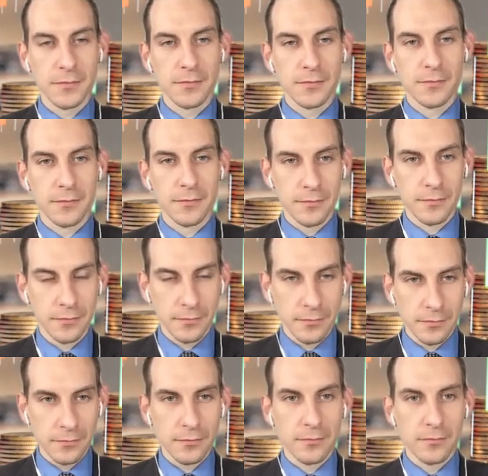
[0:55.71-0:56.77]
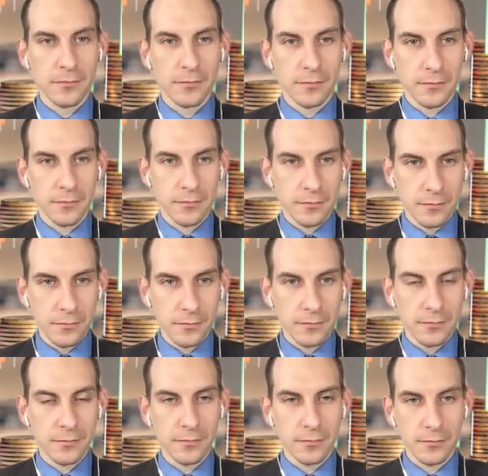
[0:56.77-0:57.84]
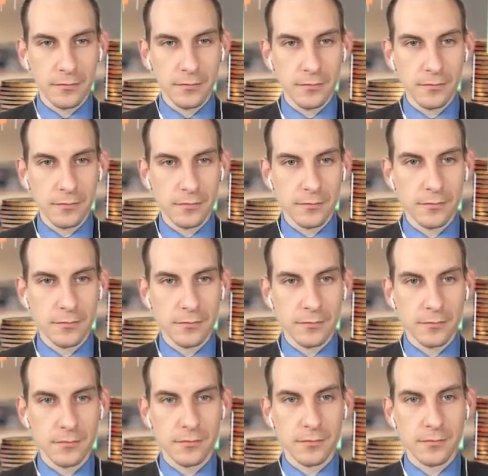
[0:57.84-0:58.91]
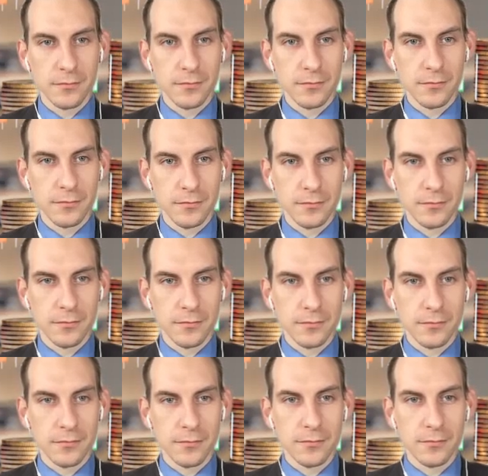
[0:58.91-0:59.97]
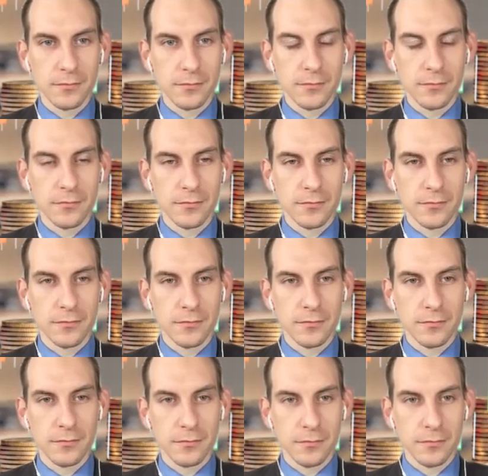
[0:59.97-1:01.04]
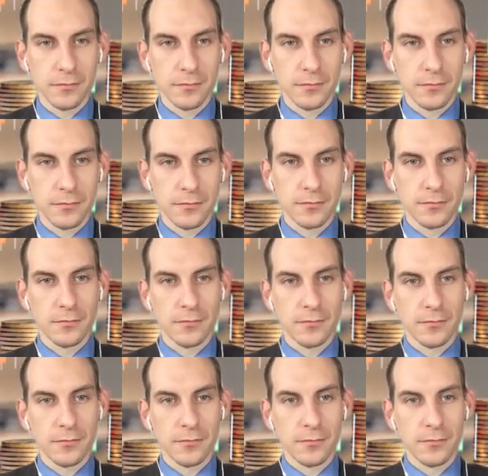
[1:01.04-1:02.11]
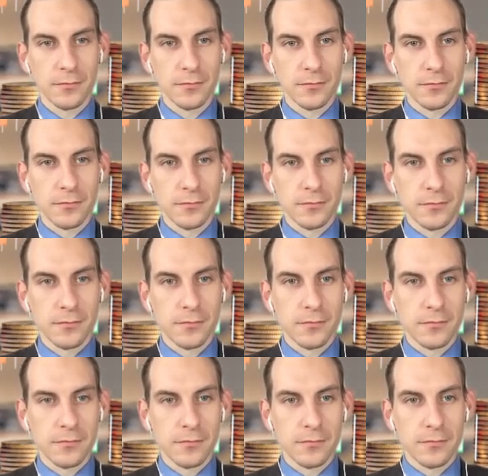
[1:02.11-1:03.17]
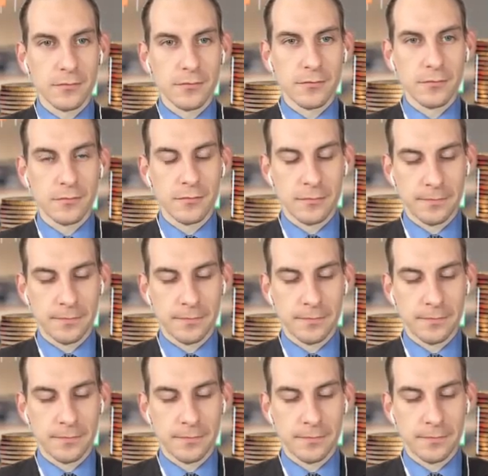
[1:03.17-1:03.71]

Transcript: The person shown says nothing.